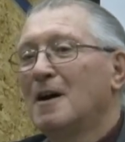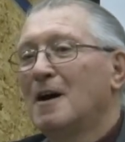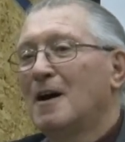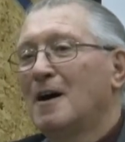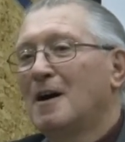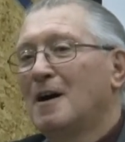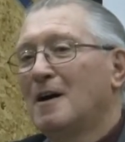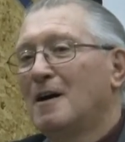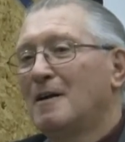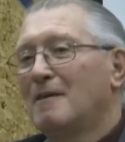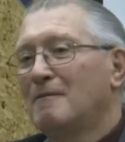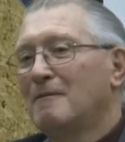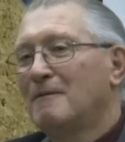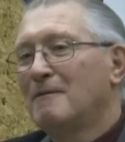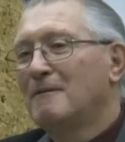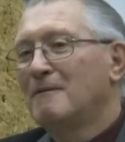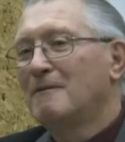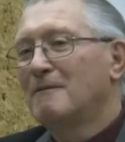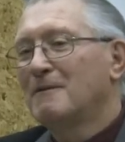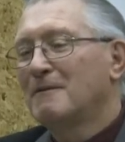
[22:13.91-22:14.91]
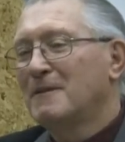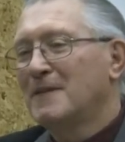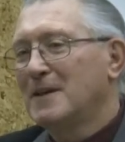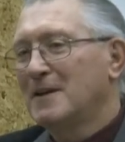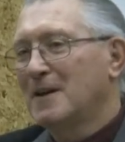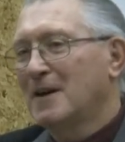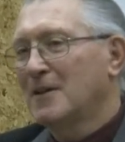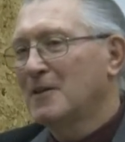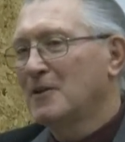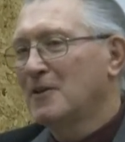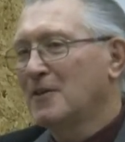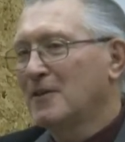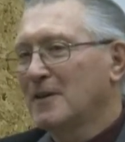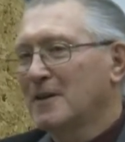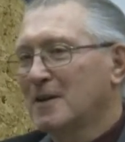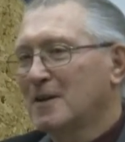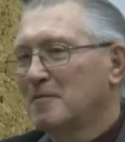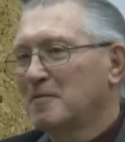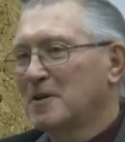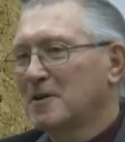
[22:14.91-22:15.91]
The other
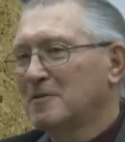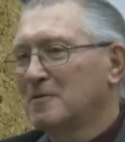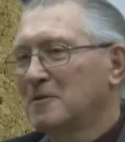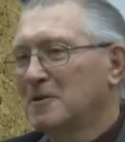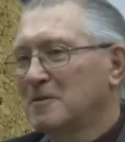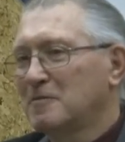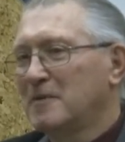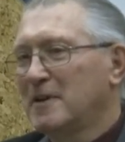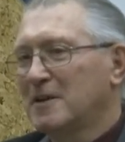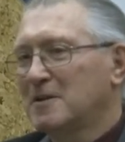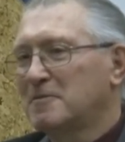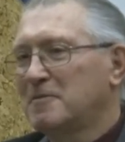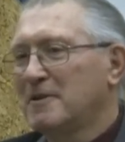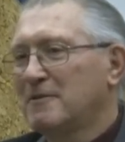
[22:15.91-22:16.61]
thing about what makes